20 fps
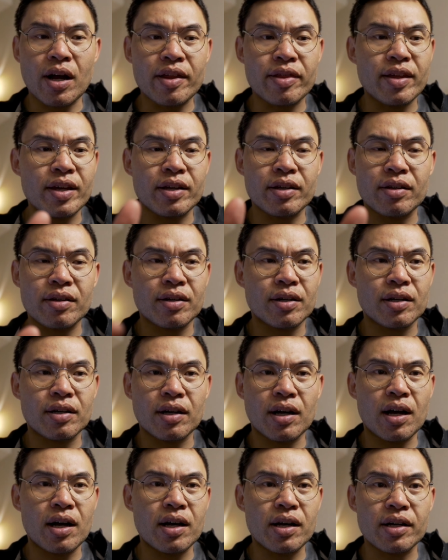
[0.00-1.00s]
I think
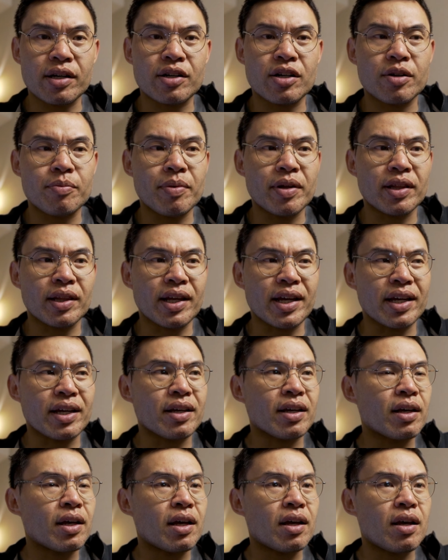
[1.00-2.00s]
it could have been
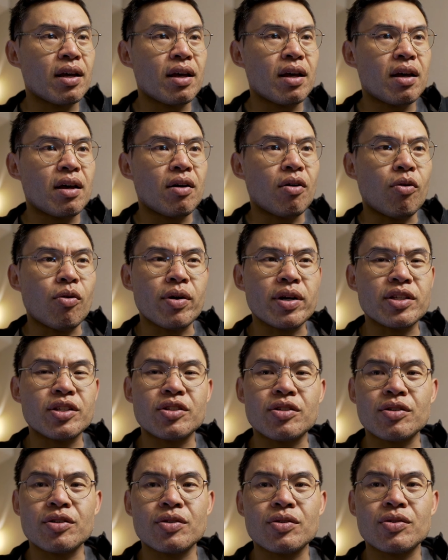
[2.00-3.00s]
like
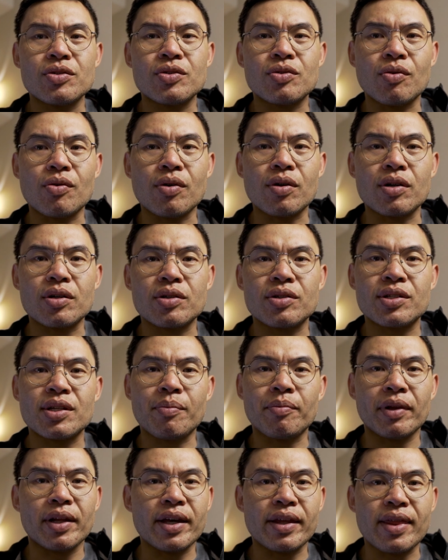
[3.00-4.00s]
oysters or
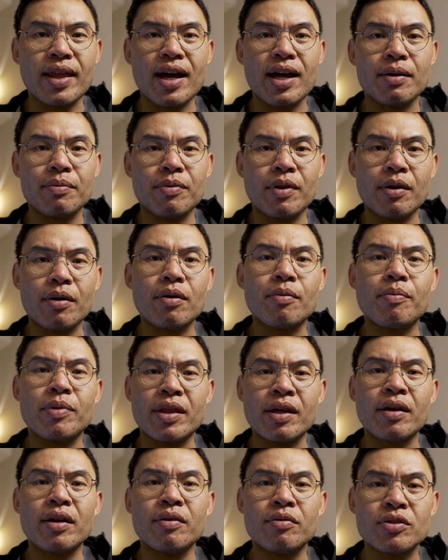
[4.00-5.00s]
something like that.
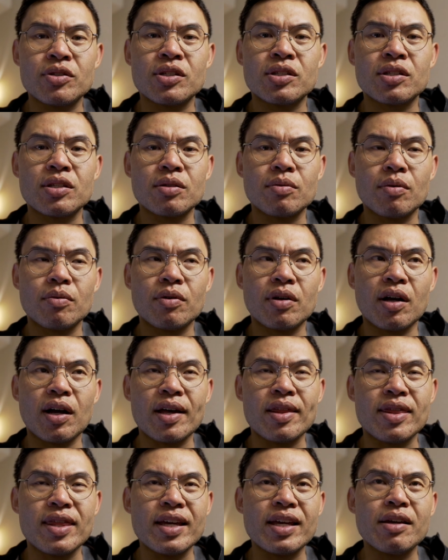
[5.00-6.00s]

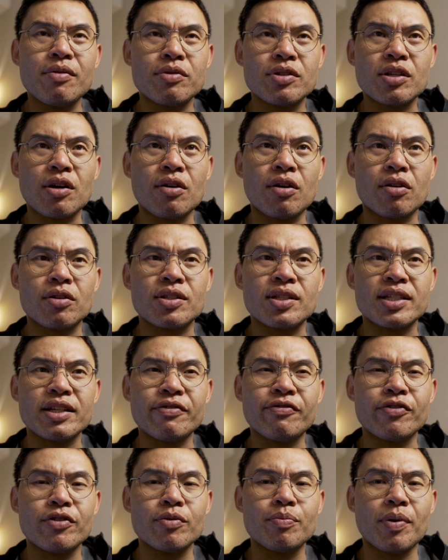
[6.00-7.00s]
I think it was all
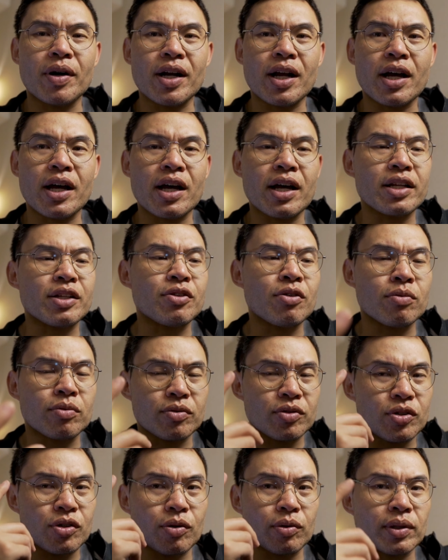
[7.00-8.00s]
seafood, but I don't
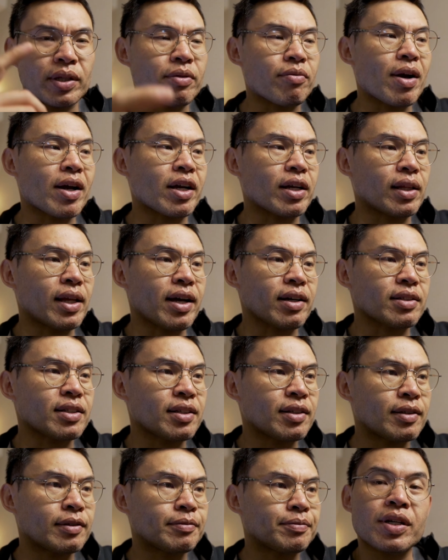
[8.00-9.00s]
totally recollect.
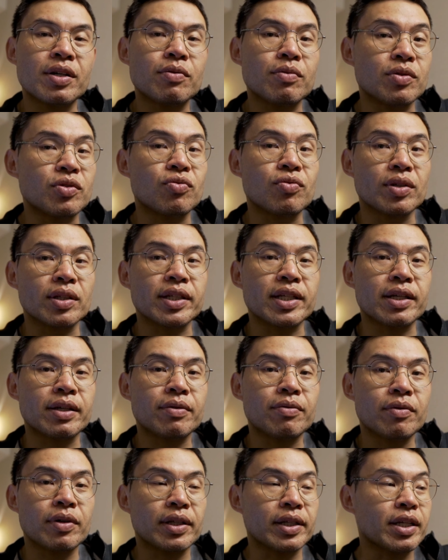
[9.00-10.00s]
No, it was really
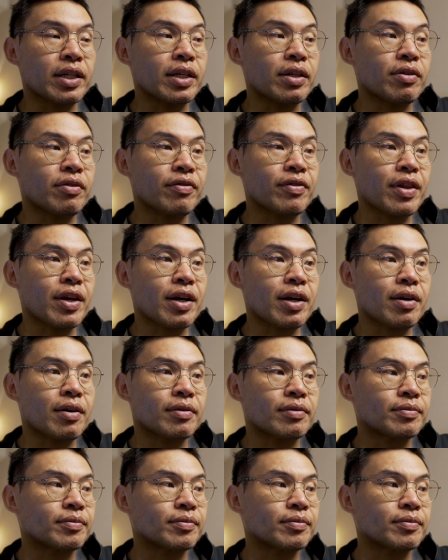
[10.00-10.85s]
good over there.